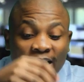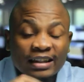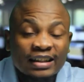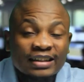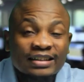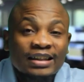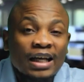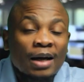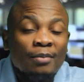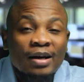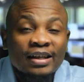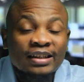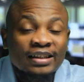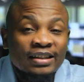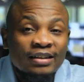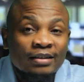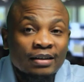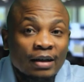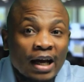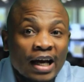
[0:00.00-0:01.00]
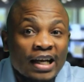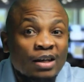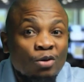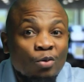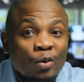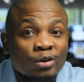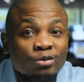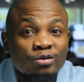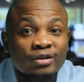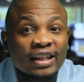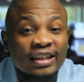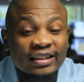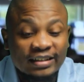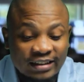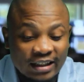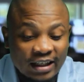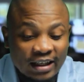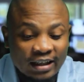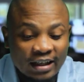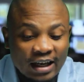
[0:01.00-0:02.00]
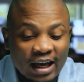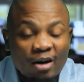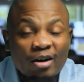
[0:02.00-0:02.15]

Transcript: at this time I didn't want to just say.